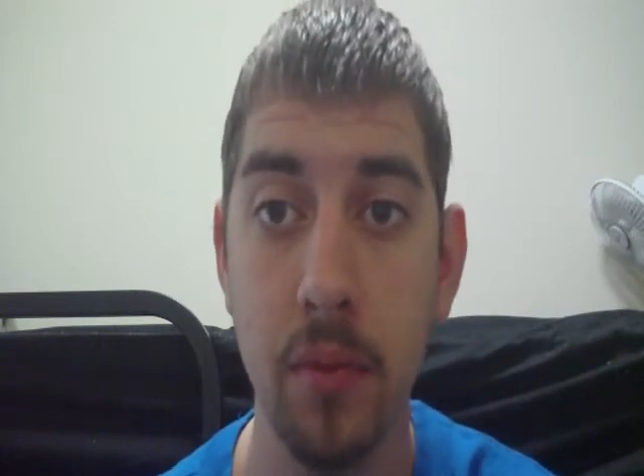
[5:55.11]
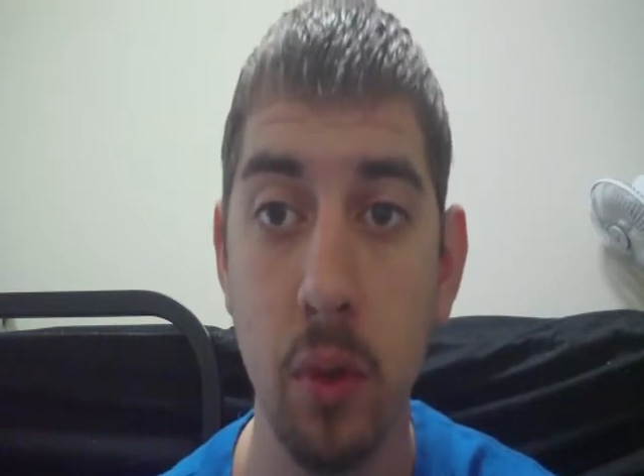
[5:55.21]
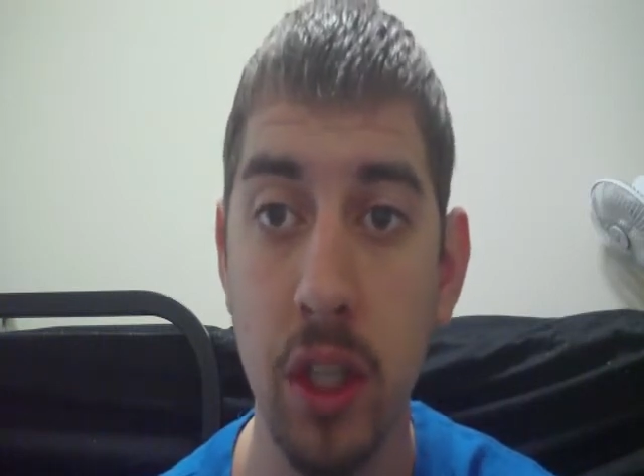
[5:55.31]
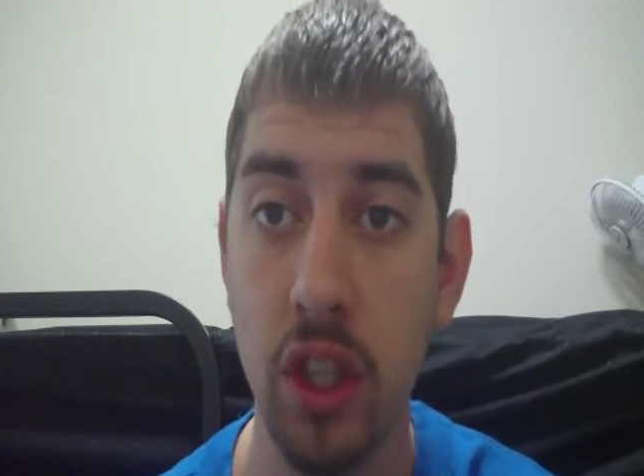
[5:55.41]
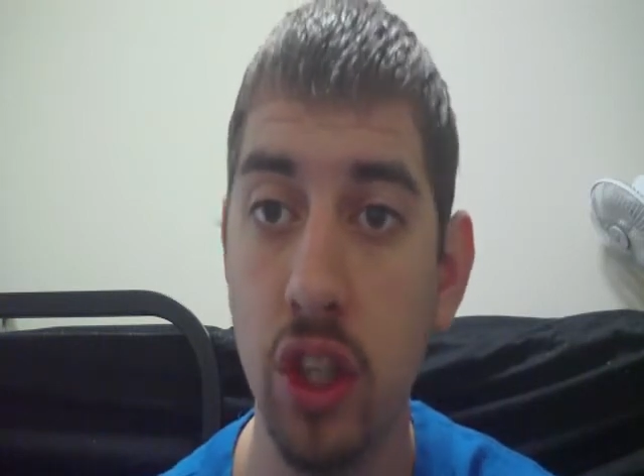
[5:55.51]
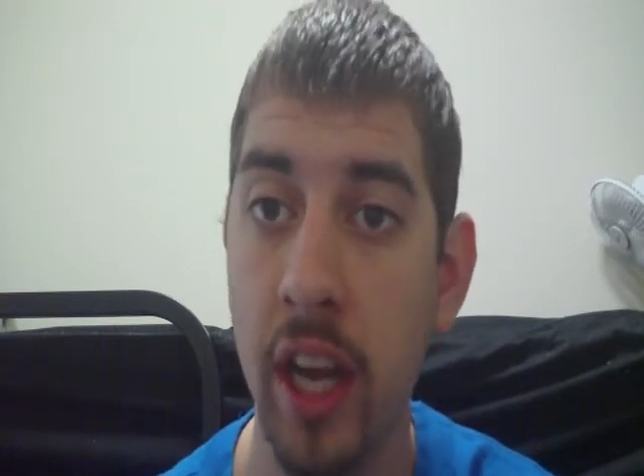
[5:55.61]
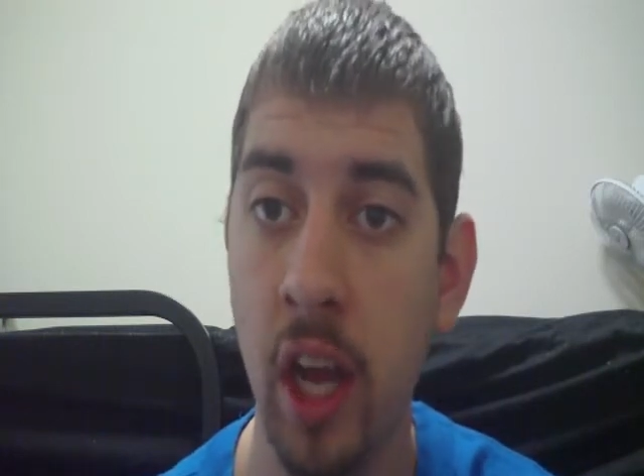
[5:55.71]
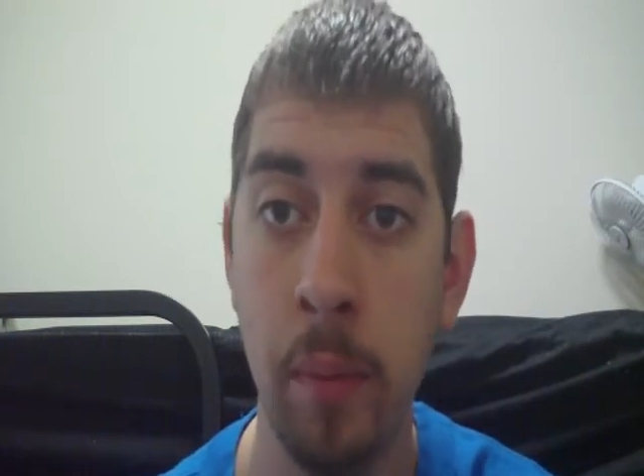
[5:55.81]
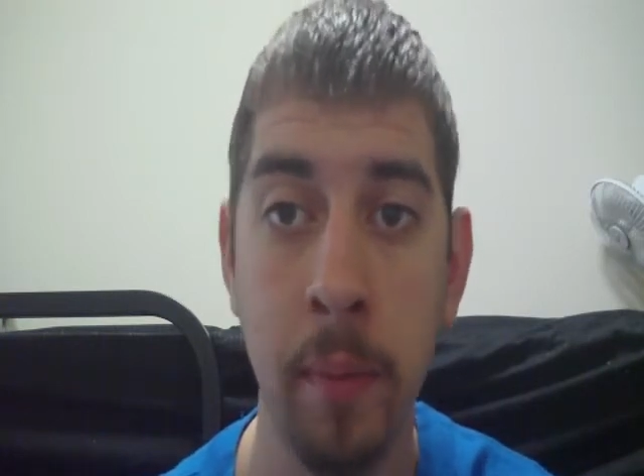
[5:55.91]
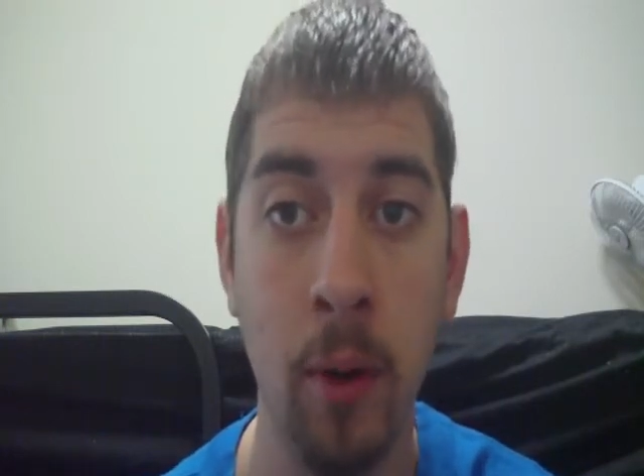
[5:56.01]
which could
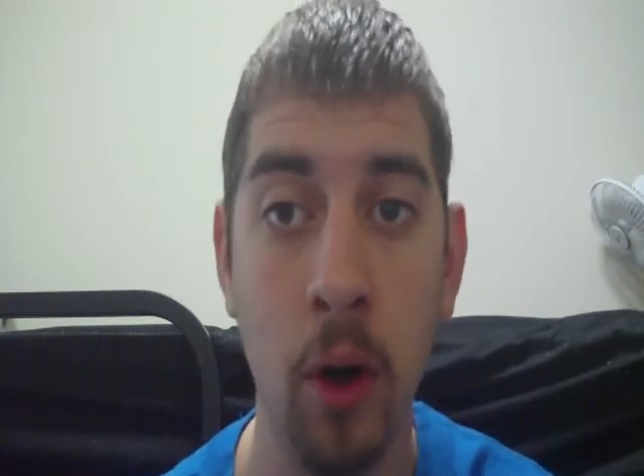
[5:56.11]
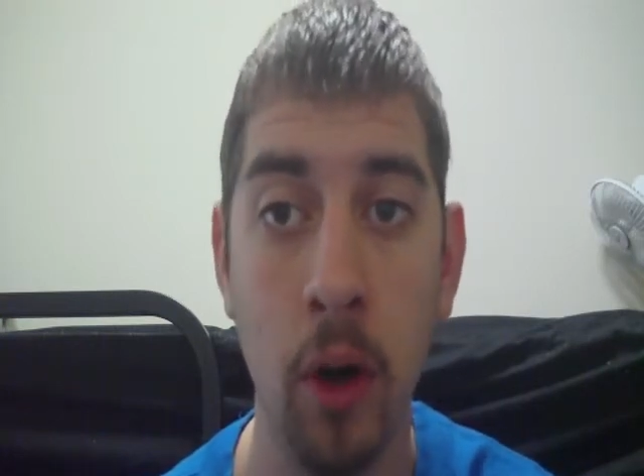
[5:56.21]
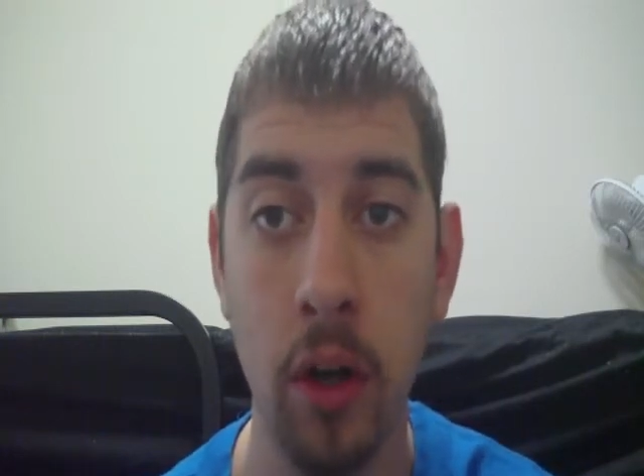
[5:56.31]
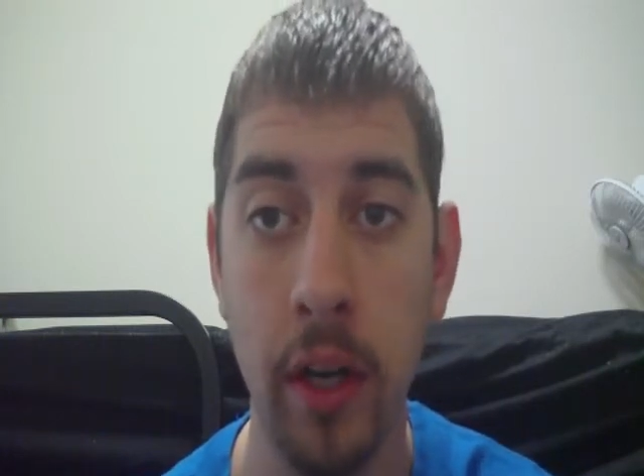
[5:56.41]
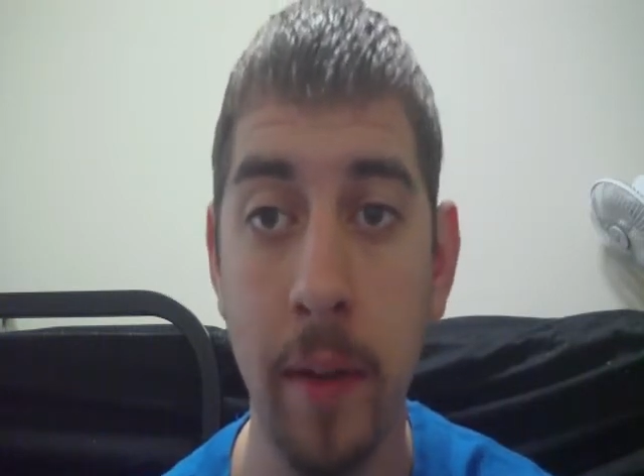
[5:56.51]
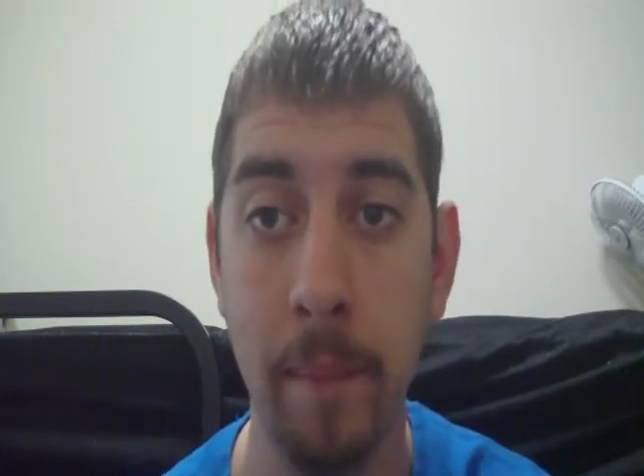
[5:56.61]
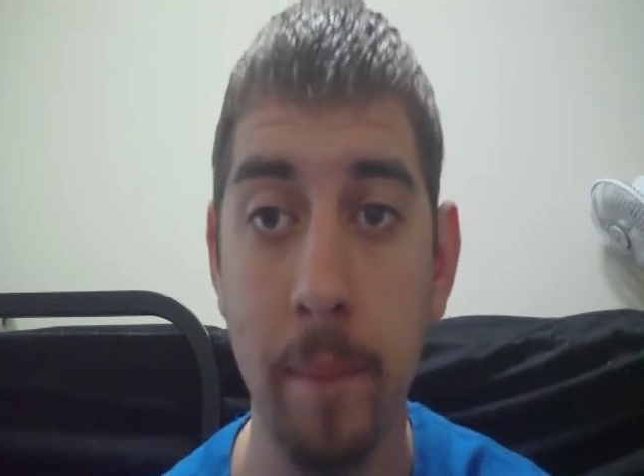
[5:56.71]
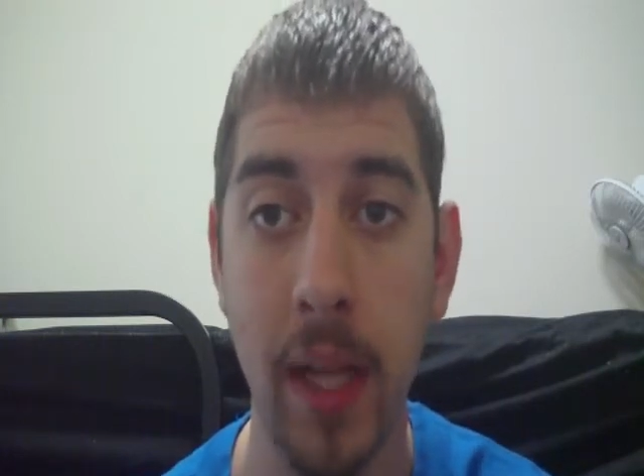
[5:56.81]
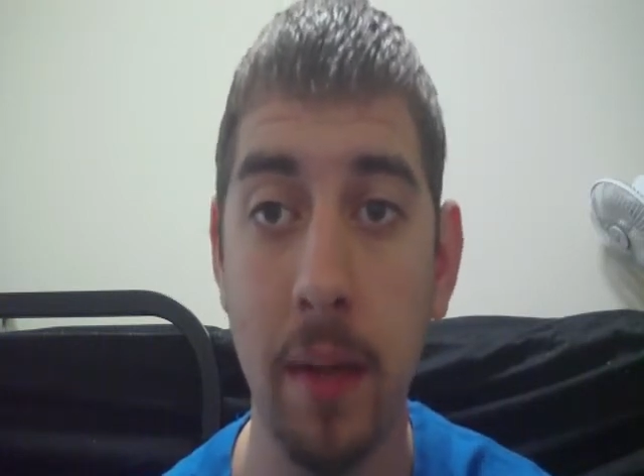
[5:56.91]
help him or hurt him.